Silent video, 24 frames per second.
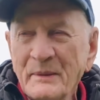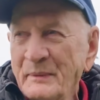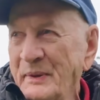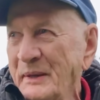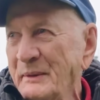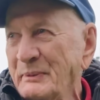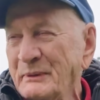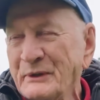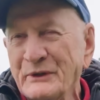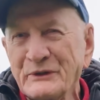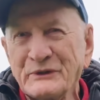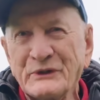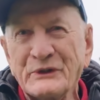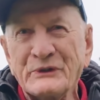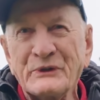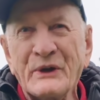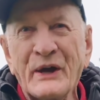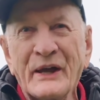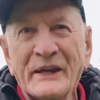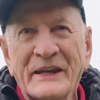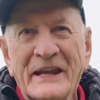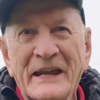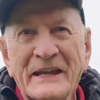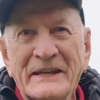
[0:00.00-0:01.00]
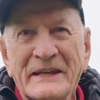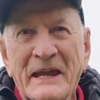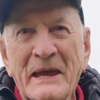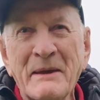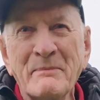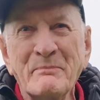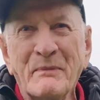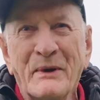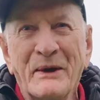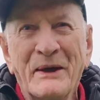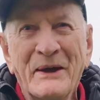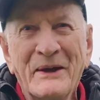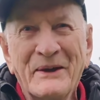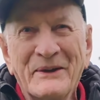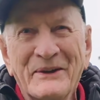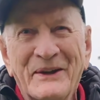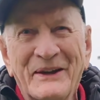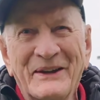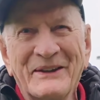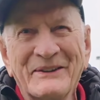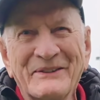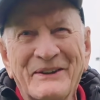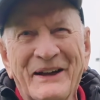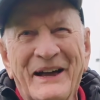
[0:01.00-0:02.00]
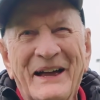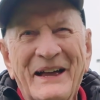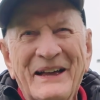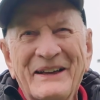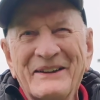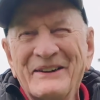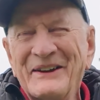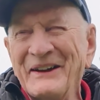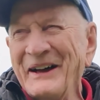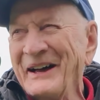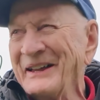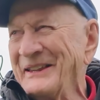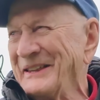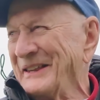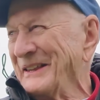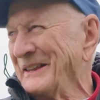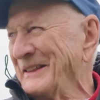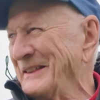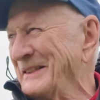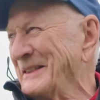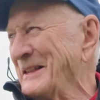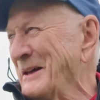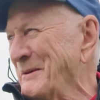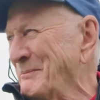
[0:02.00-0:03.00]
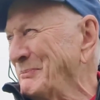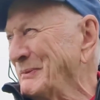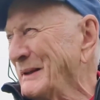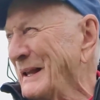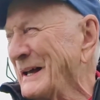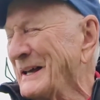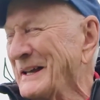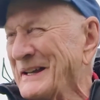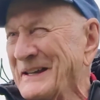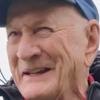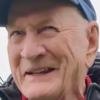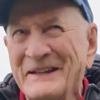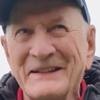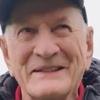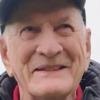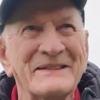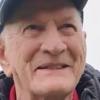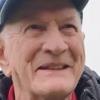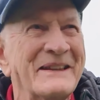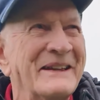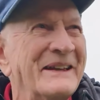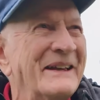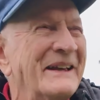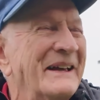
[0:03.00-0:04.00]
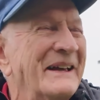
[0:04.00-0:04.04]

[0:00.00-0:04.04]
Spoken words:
people used to try and hit him rather than the blanket.